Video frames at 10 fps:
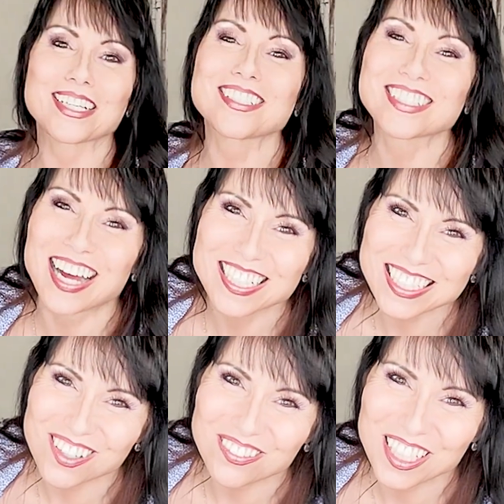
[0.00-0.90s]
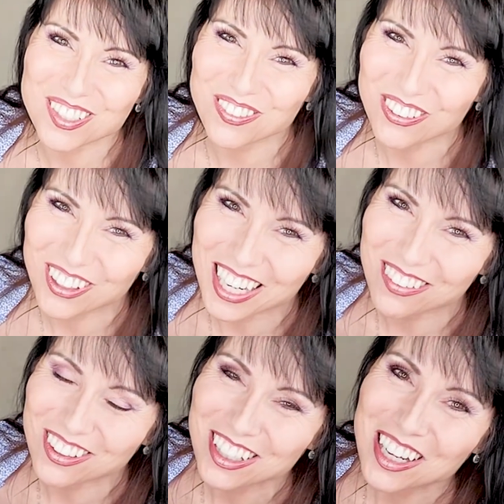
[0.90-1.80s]
exercise so much, but
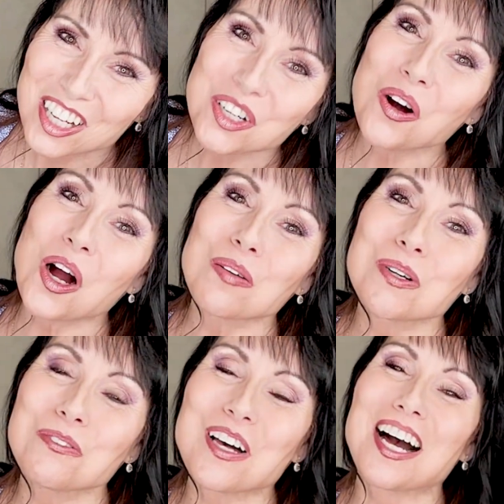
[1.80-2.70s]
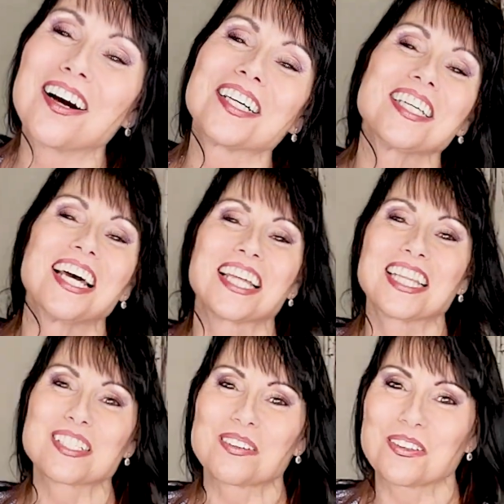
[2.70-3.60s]
whatever. No harm, no foul. Yeah,
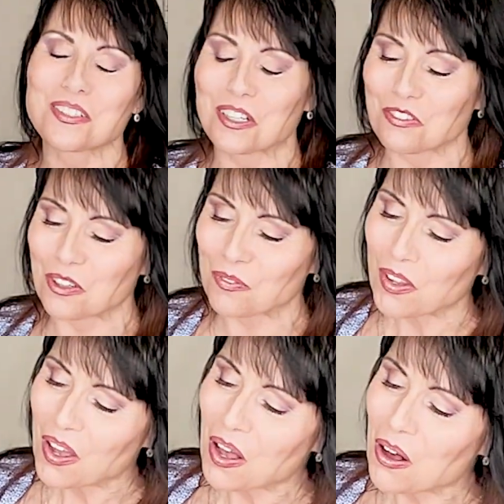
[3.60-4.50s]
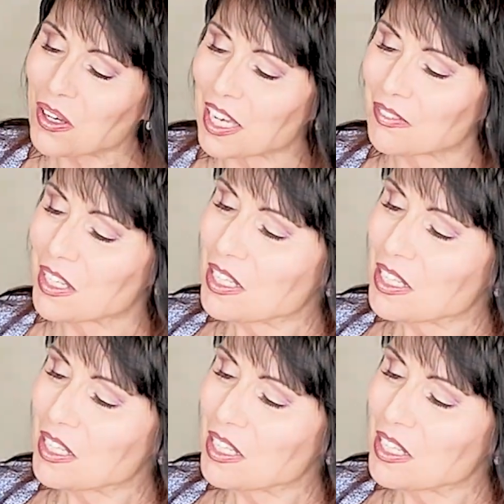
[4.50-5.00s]
that's what I was going for. Okay,